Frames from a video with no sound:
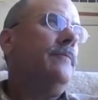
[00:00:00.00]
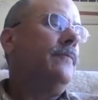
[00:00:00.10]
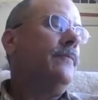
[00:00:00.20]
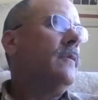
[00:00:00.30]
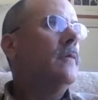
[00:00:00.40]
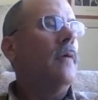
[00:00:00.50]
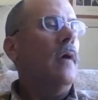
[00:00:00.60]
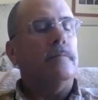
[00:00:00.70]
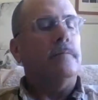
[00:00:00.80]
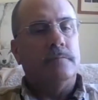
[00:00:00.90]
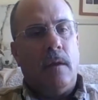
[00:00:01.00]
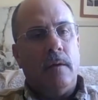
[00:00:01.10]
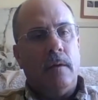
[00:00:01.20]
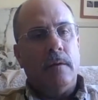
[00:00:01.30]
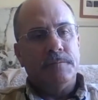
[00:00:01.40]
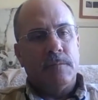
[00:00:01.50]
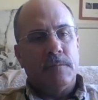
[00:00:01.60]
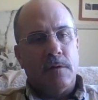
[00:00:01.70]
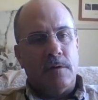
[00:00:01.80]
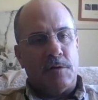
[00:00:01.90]
you leave it on, it'll just overflow and
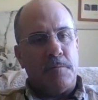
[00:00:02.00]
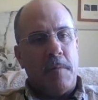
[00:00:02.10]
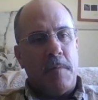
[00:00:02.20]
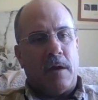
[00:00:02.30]
make a mud hole.